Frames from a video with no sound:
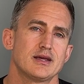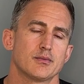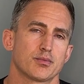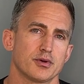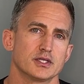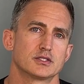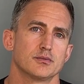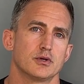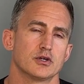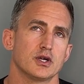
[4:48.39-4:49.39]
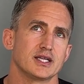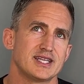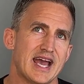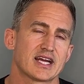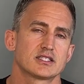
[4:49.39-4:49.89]
principal or a
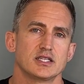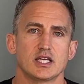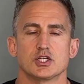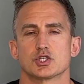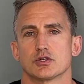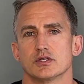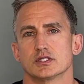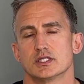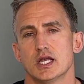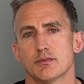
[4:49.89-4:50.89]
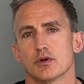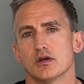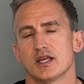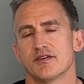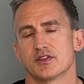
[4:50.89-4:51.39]
tax and insurance
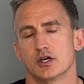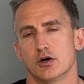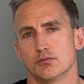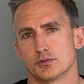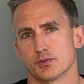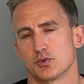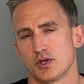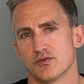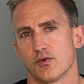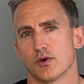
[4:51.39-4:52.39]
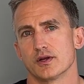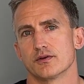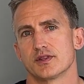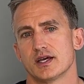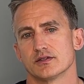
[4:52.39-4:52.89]
number if the home's between
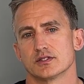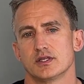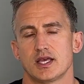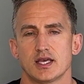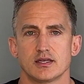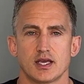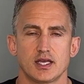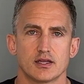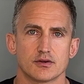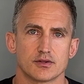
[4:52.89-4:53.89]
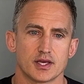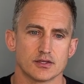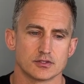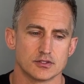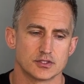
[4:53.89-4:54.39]
400,000 and 800,000.